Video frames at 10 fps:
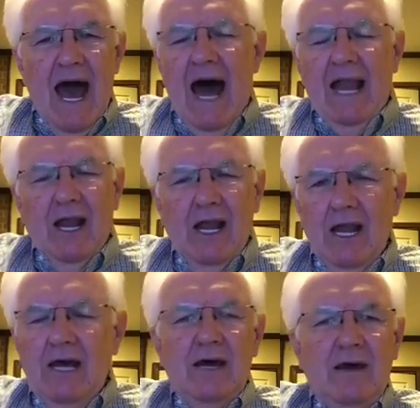I
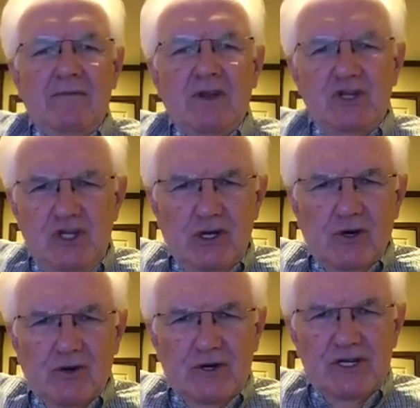love the
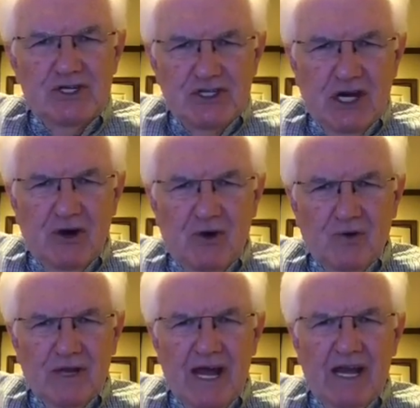children's
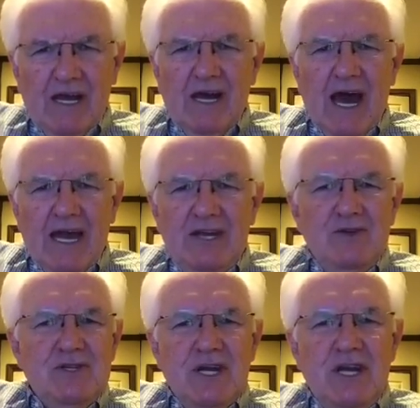song that I
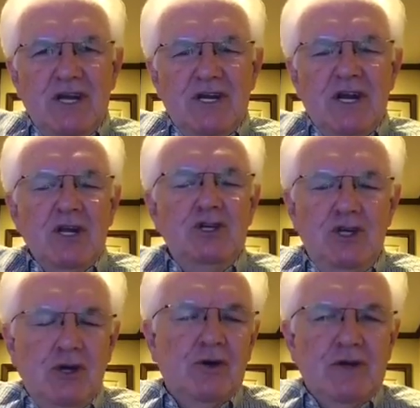used to hear
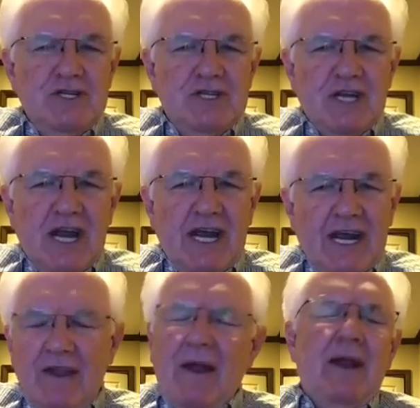children
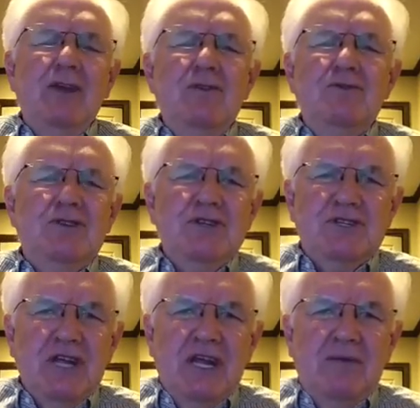sing and that I used to
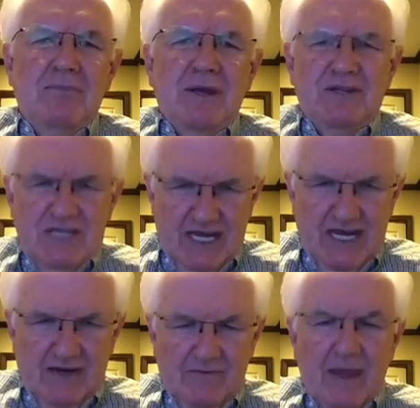sing
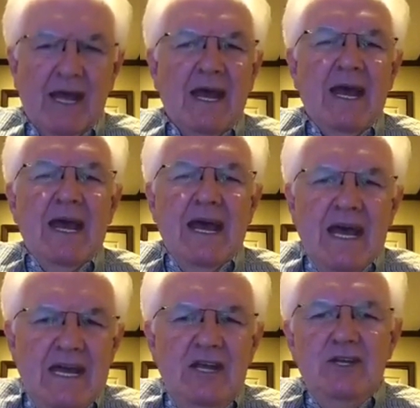myself.
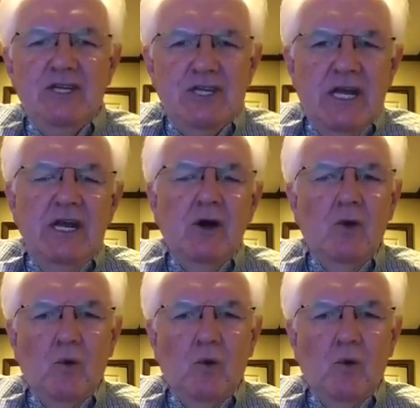He's still